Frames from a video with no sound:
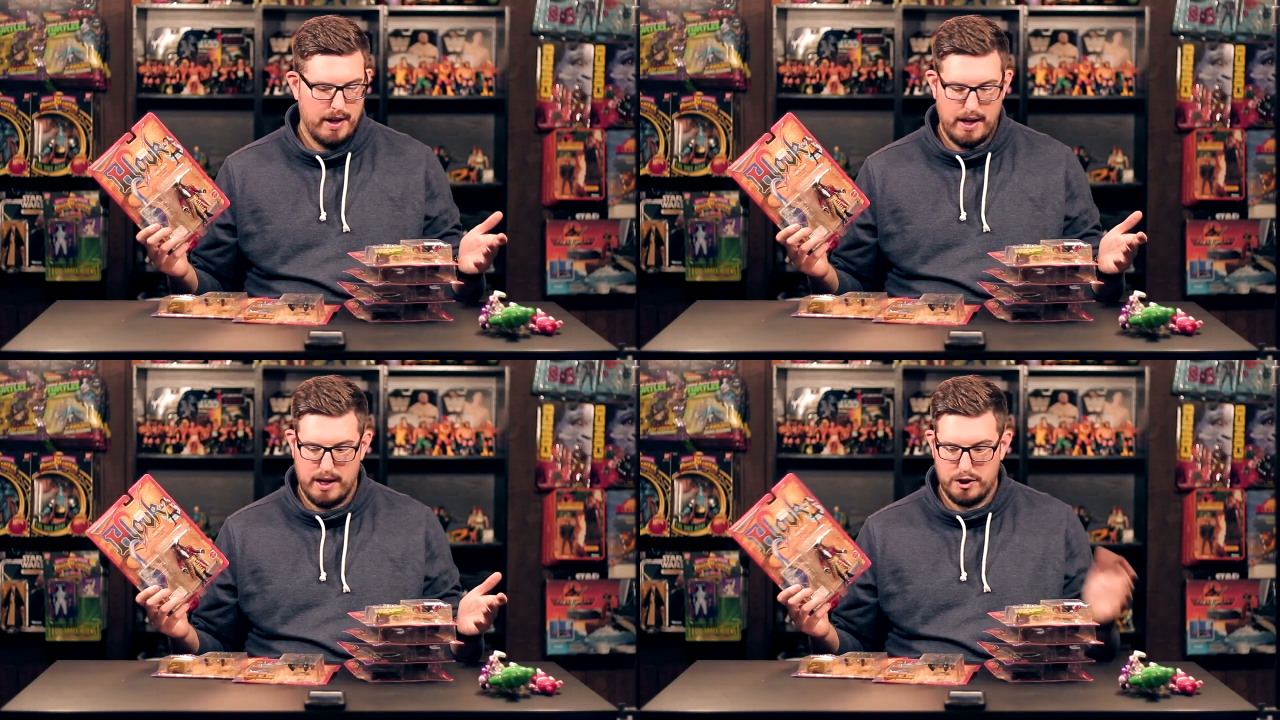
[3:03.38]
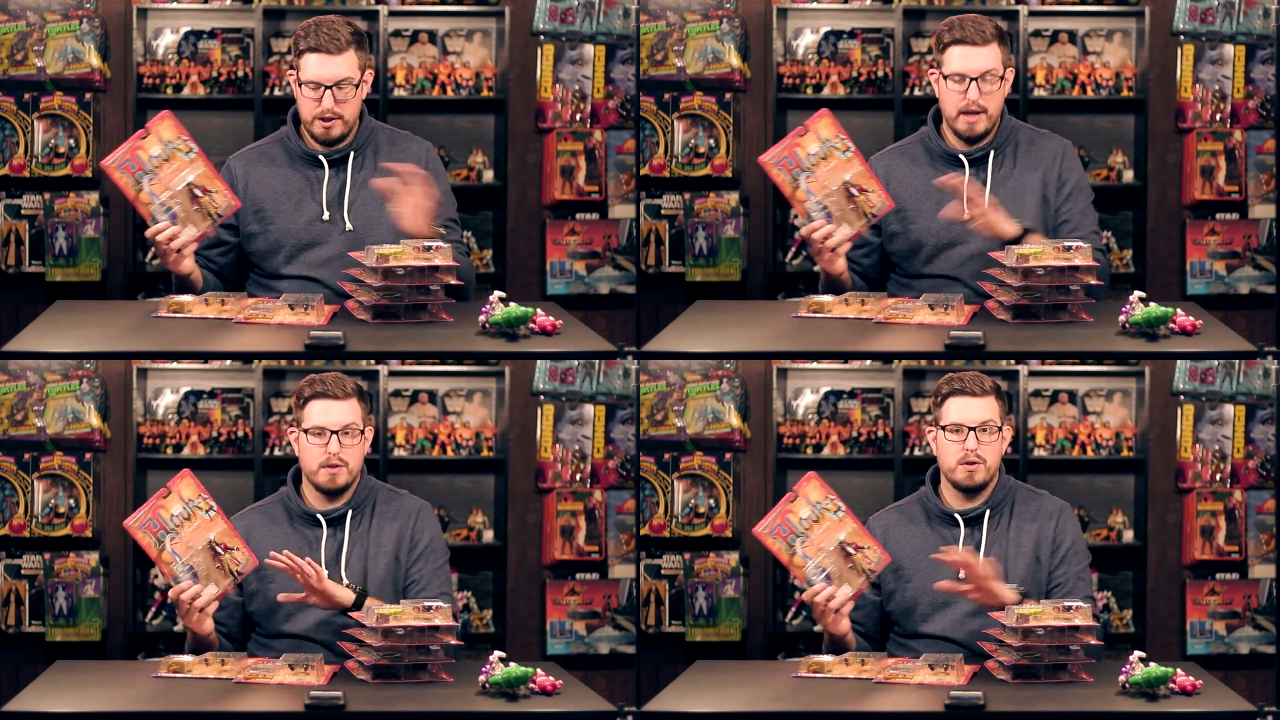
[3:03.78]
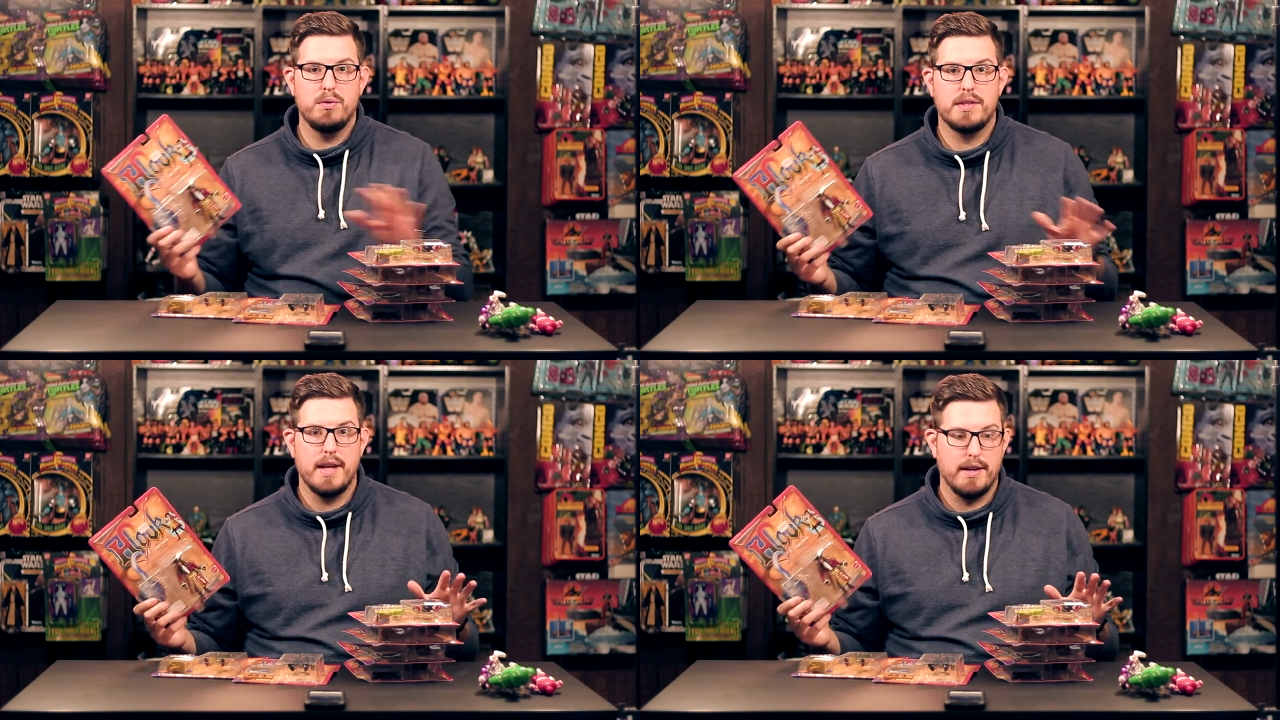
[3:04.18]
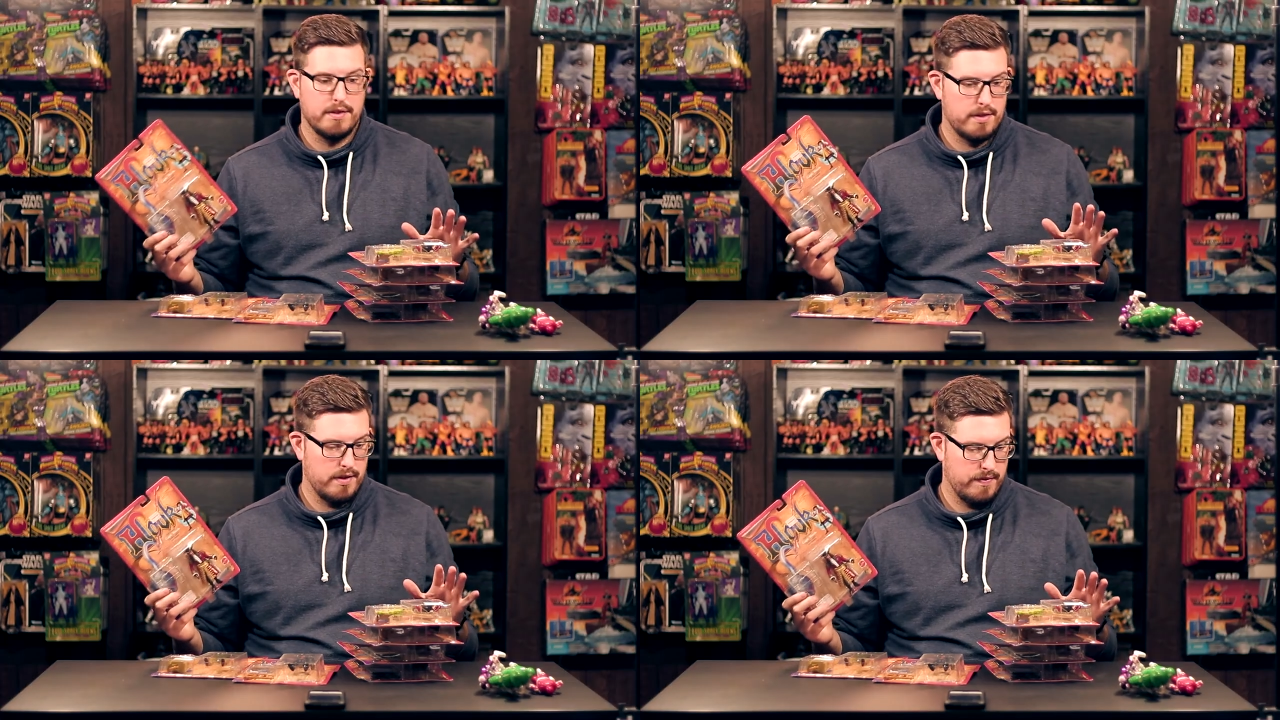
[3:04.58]
And she had two
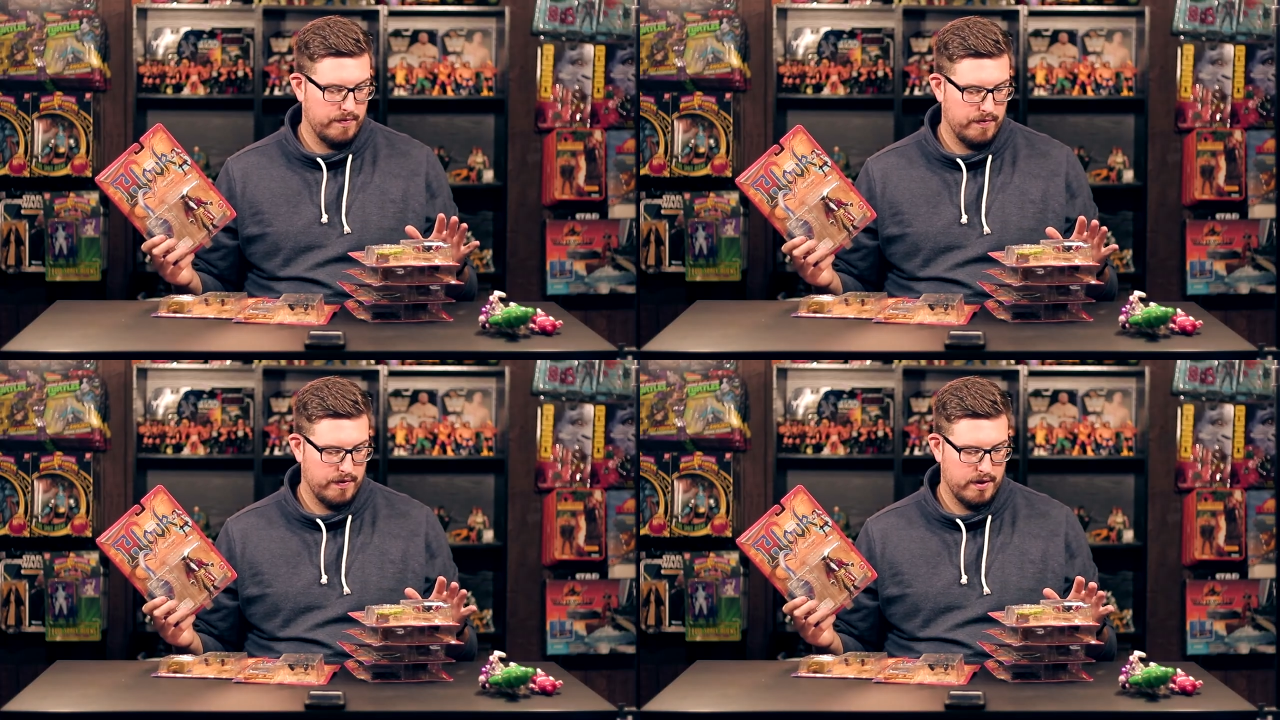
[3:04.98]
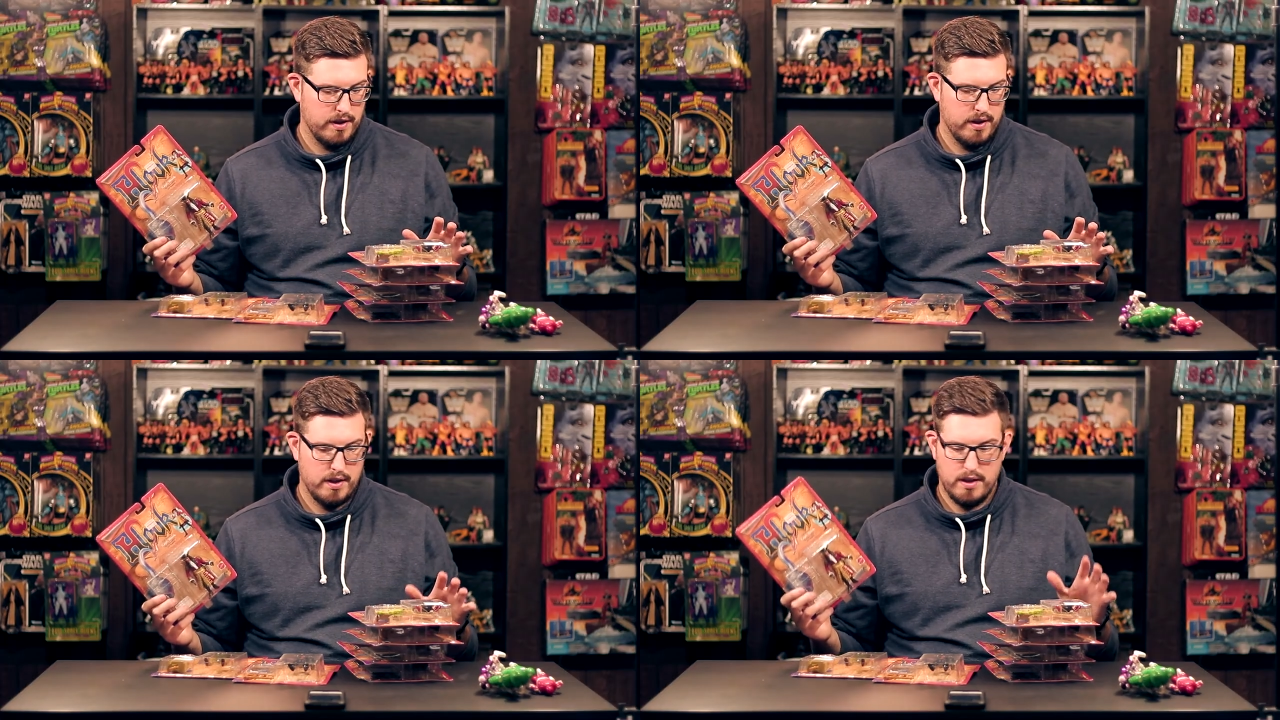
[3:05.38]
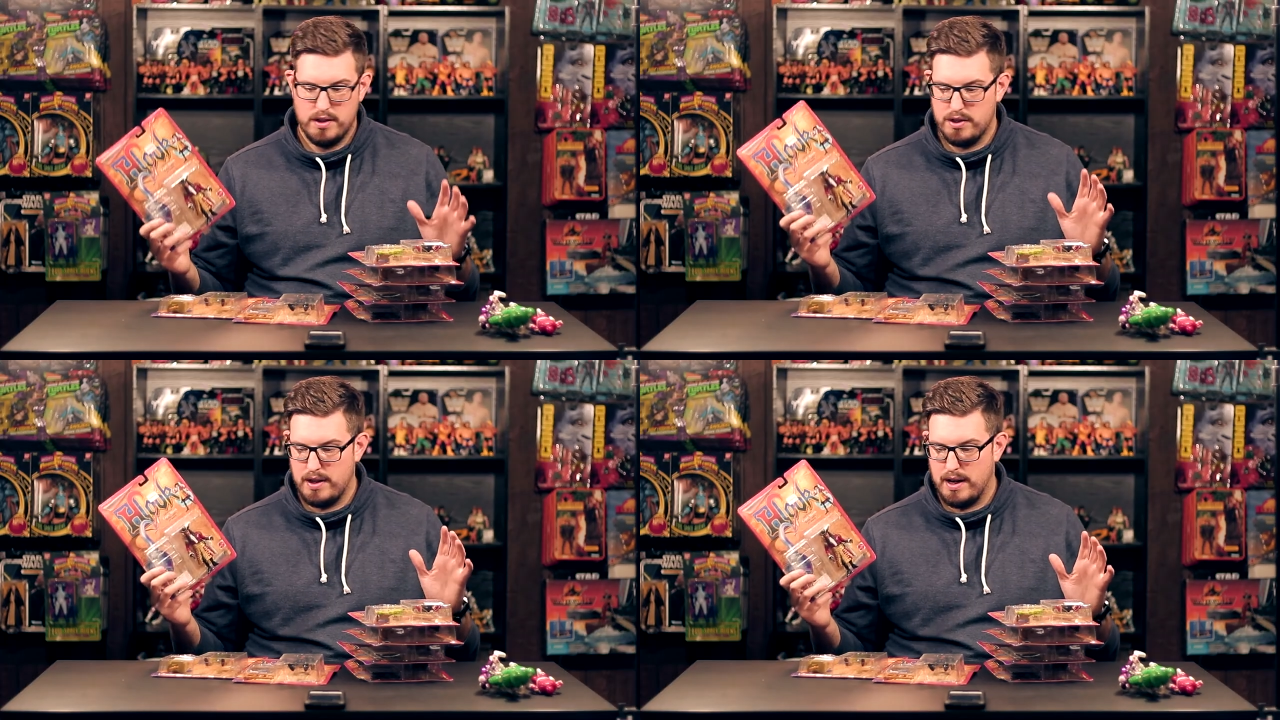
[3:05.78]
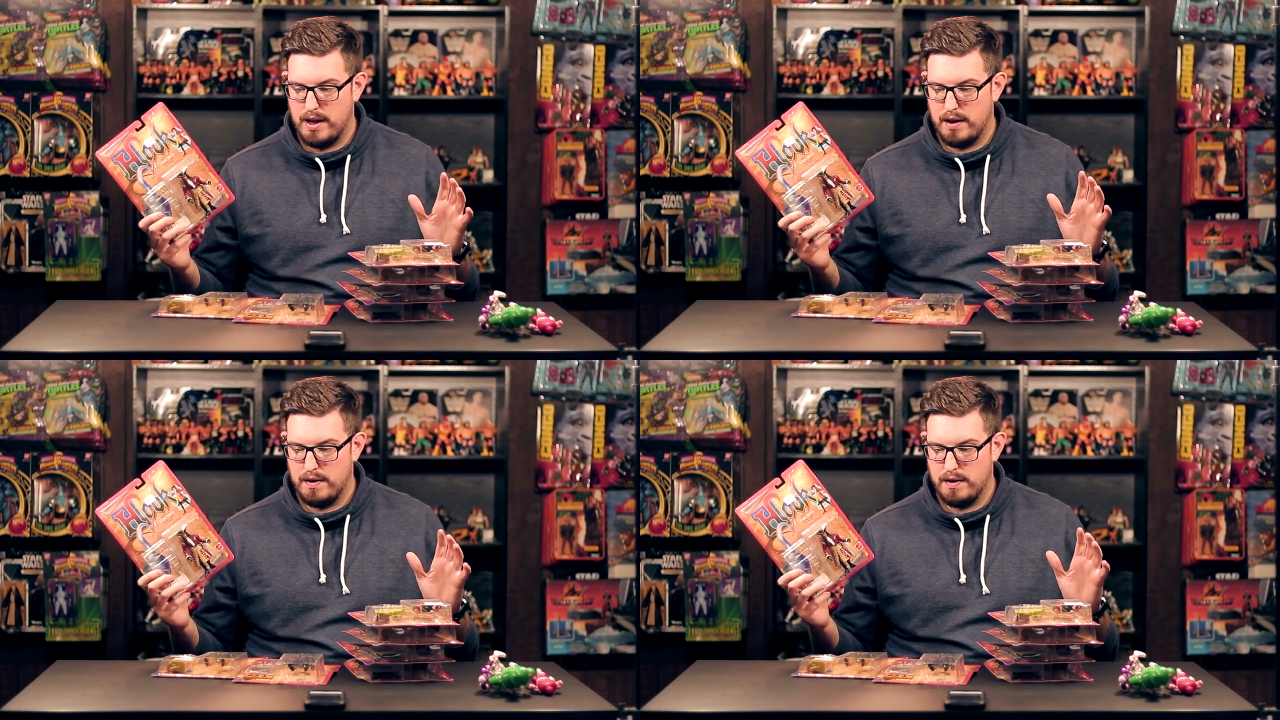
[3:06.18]
sets. She
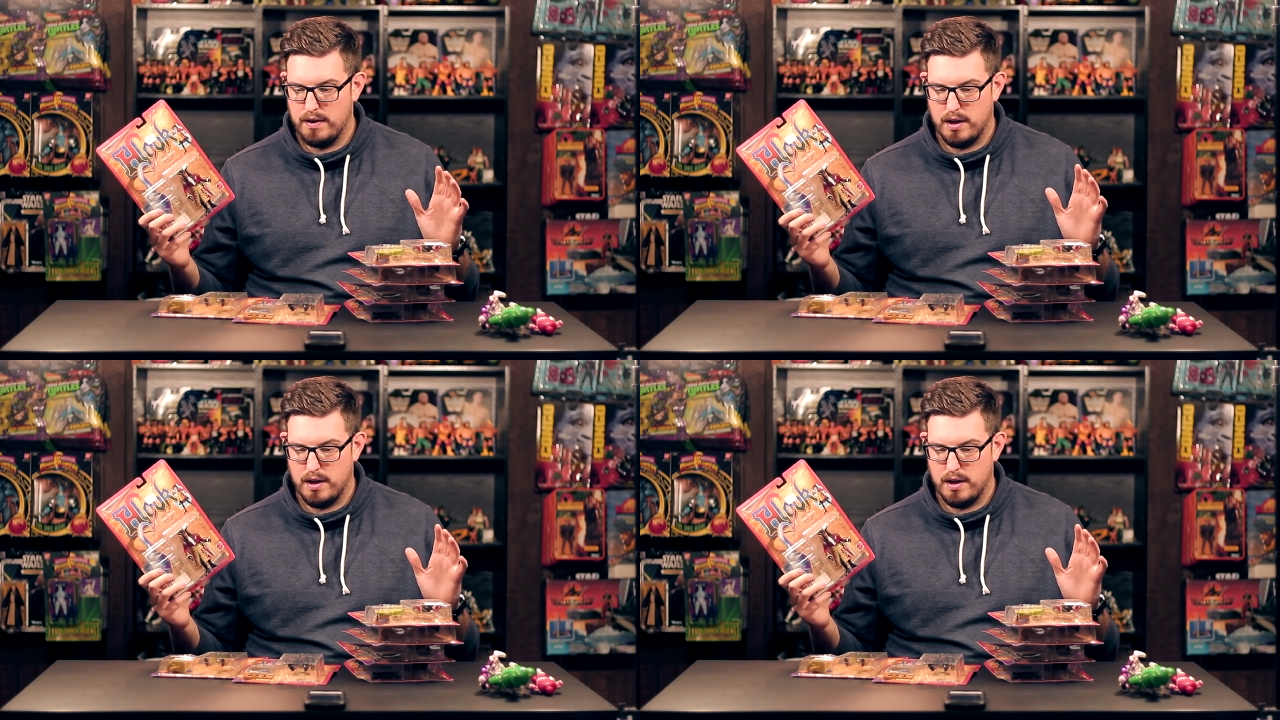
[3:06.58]
had